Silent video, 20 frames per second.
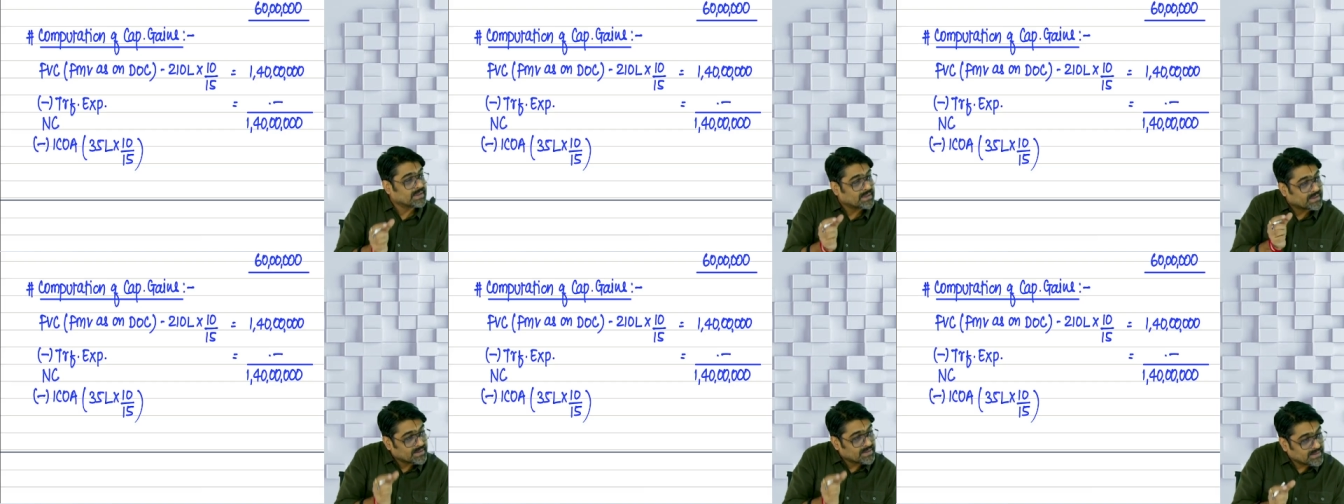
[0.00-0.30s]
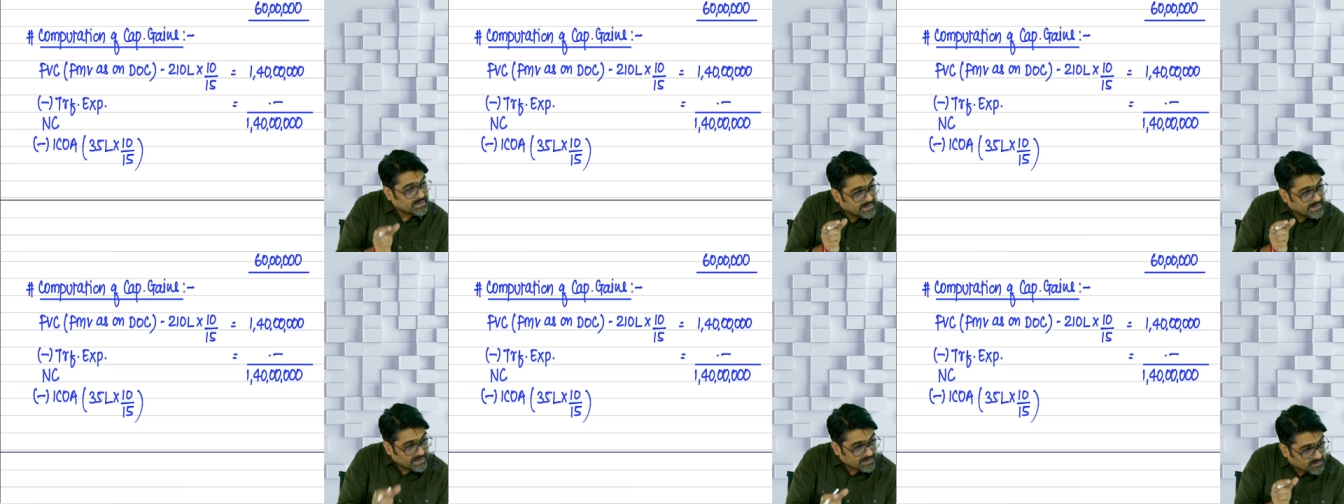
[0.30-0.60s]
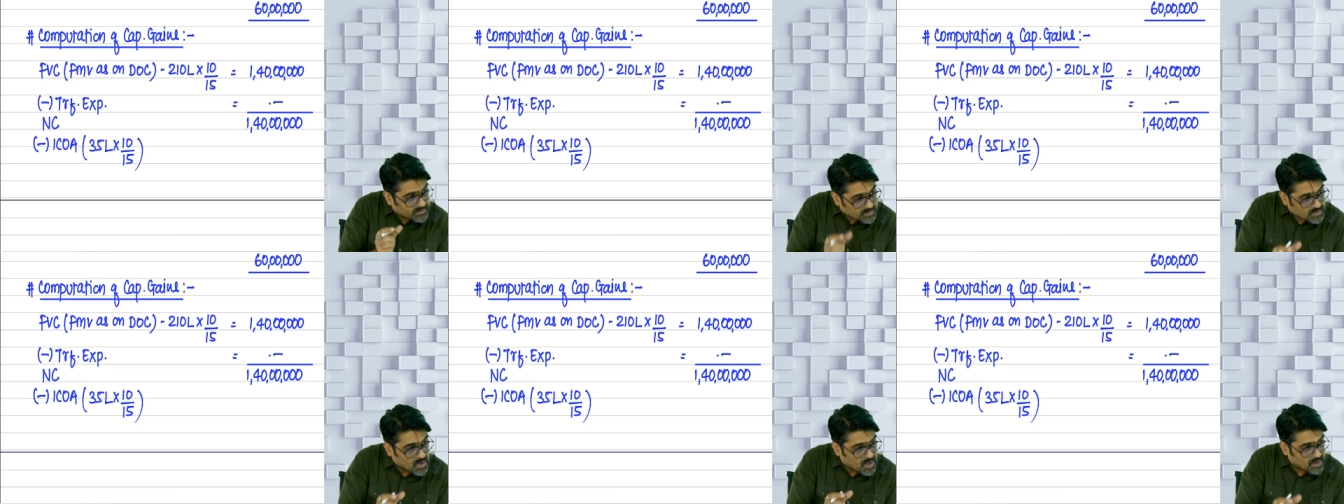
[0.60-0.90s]
This
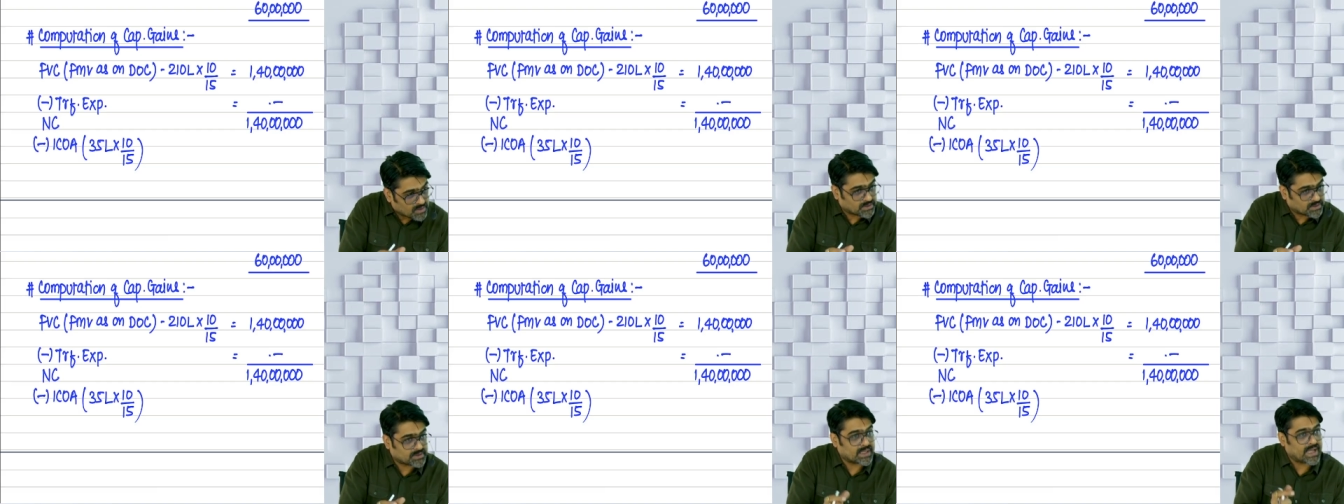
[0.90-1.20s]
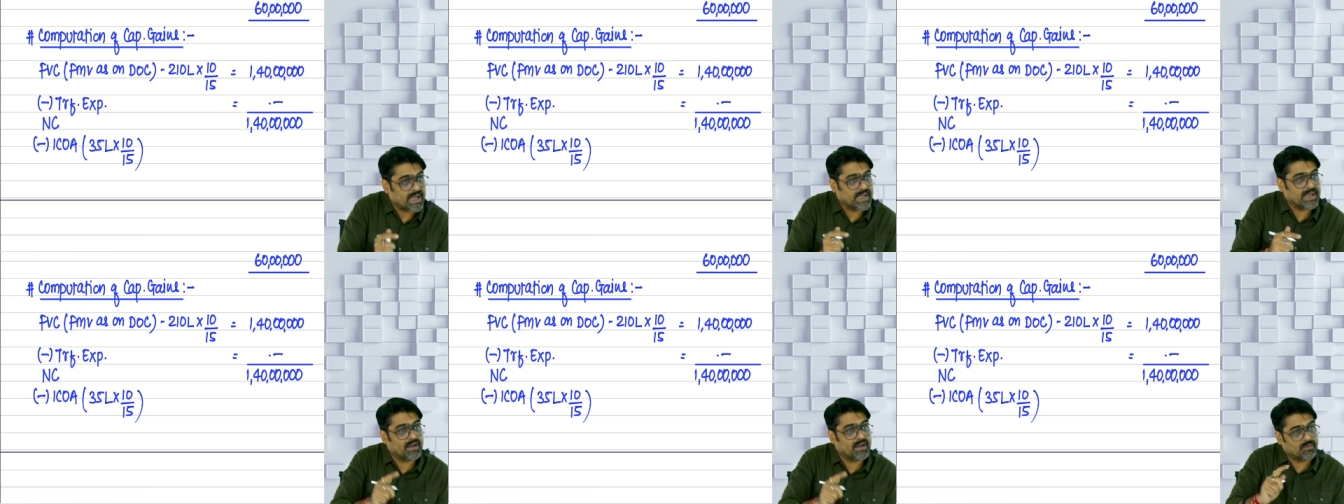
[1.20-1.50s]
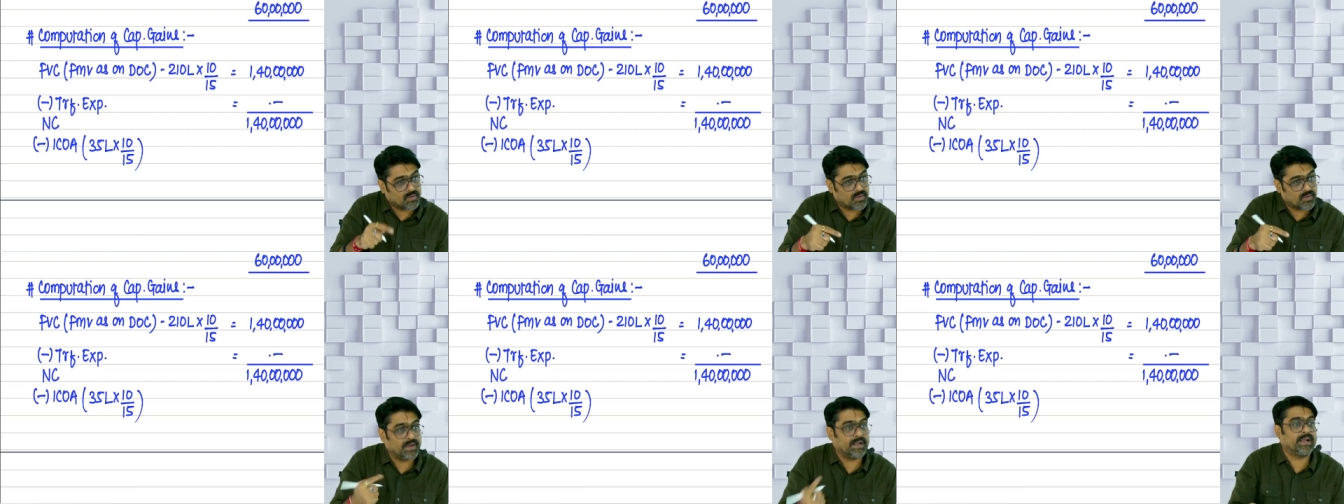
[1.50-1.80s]
cost I have
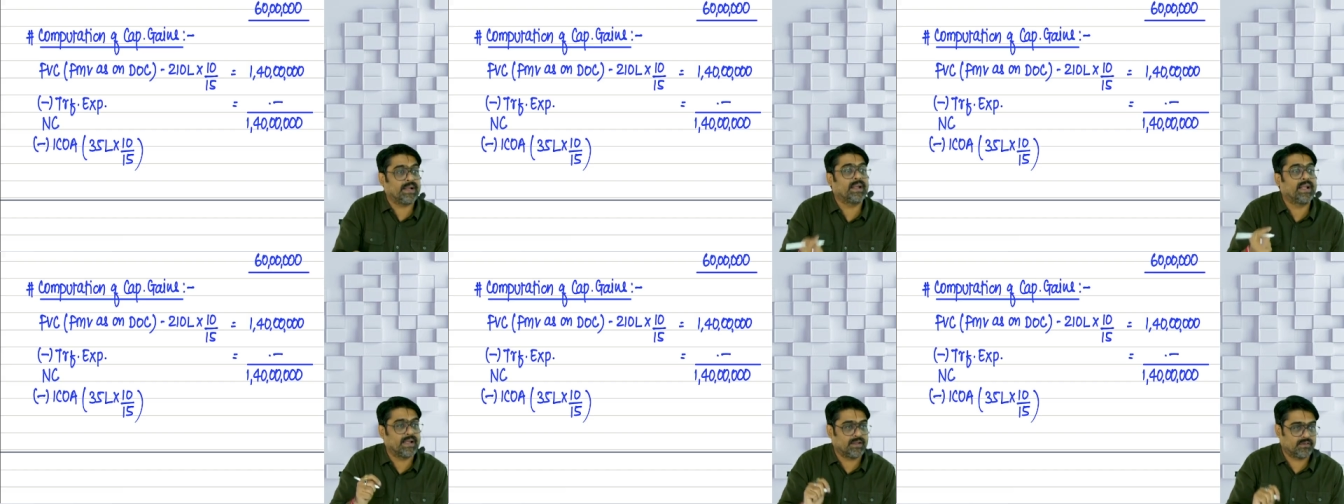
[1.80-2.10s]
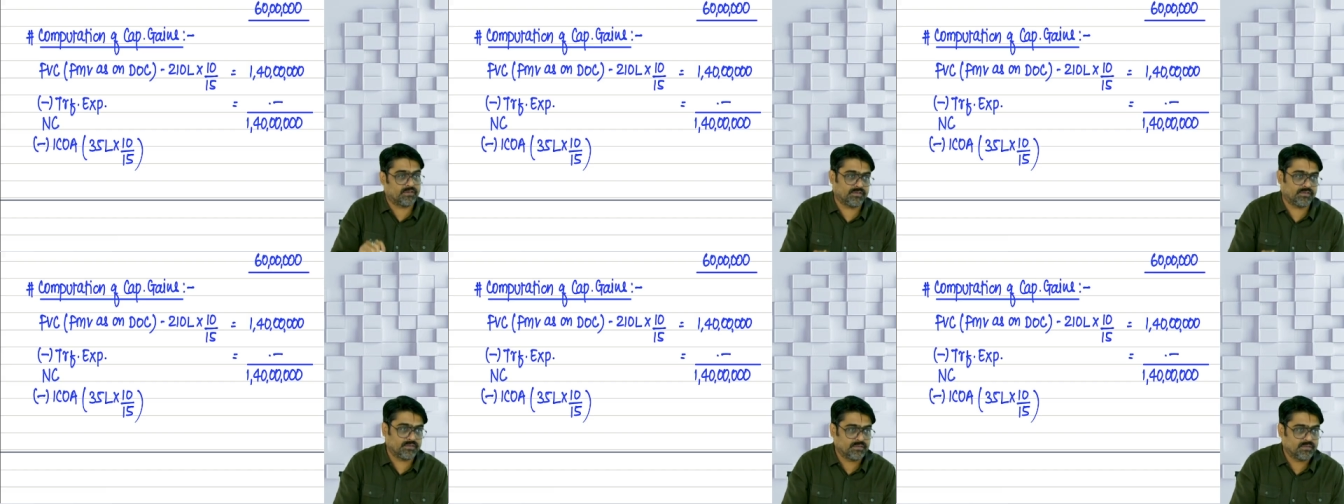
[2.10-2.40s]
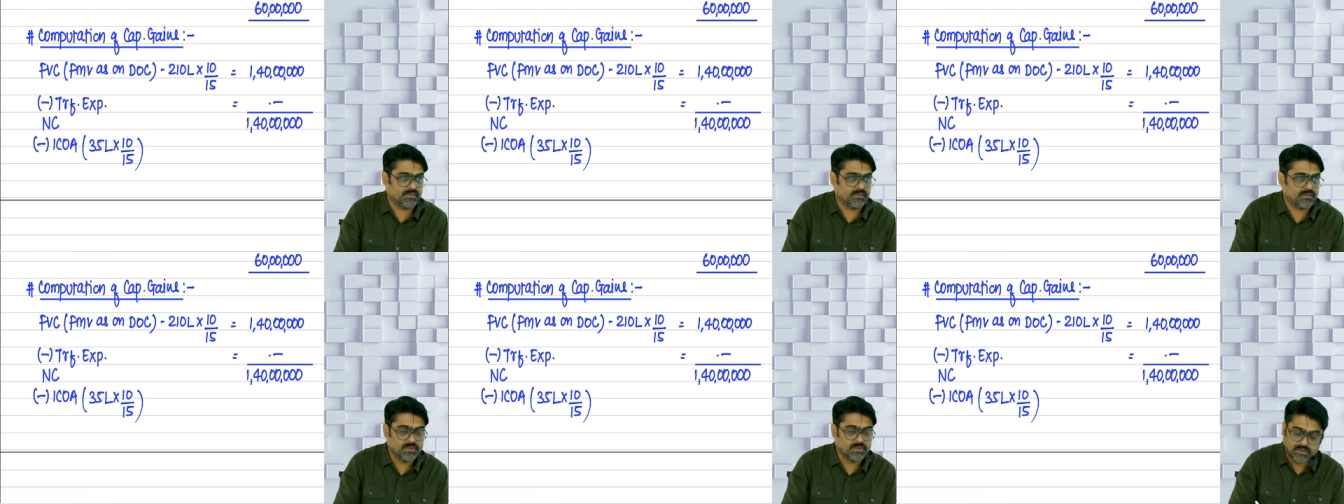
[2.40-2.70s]
to index.
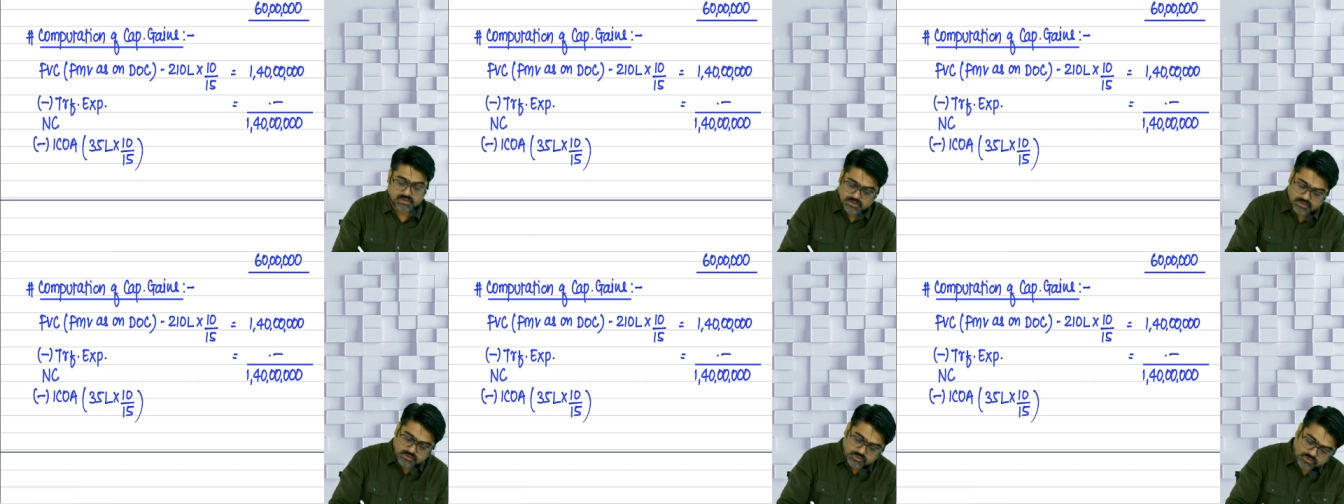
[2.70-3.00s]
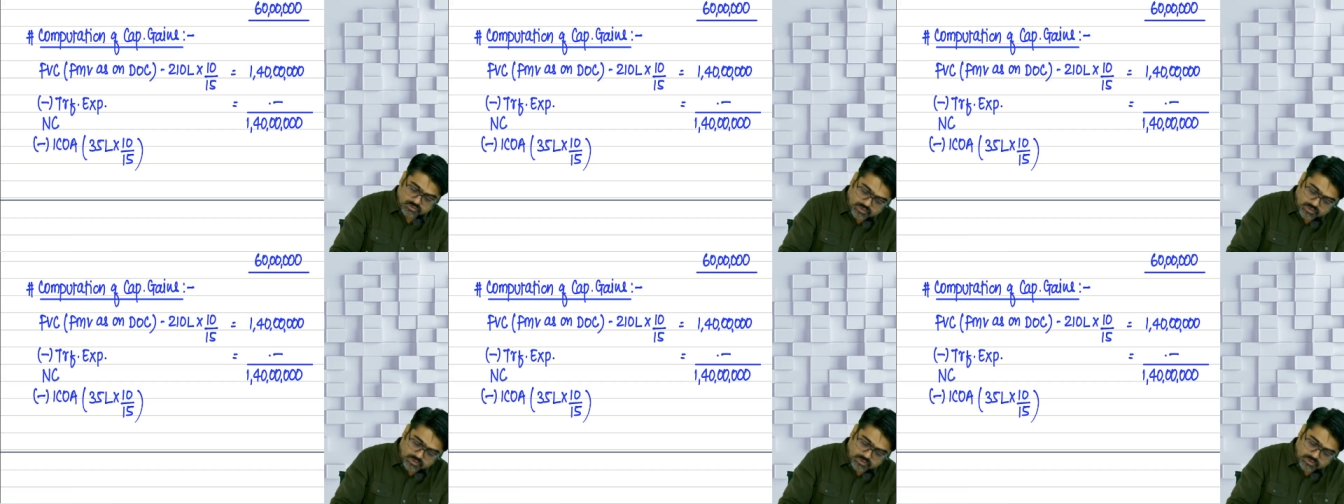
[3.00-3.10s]
So